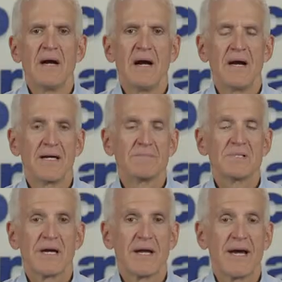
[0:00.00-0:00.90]
Hi, I'm
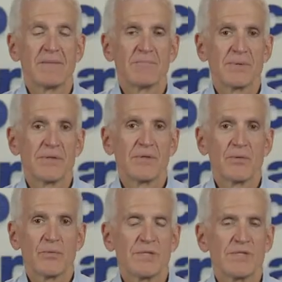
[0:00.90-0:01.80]
Scott
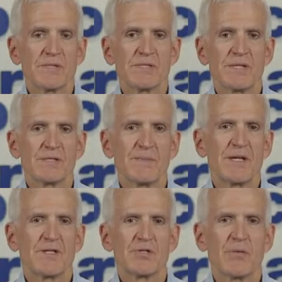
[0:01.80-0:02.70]
Ottenberg, Regional Sales
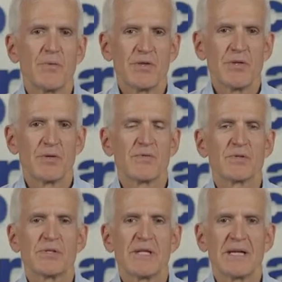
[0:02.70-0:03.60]
Manager with
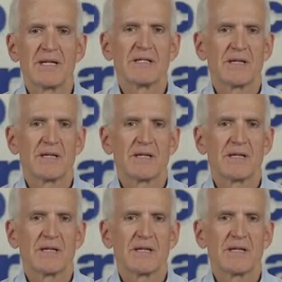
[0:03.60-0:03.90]
Universal Lighting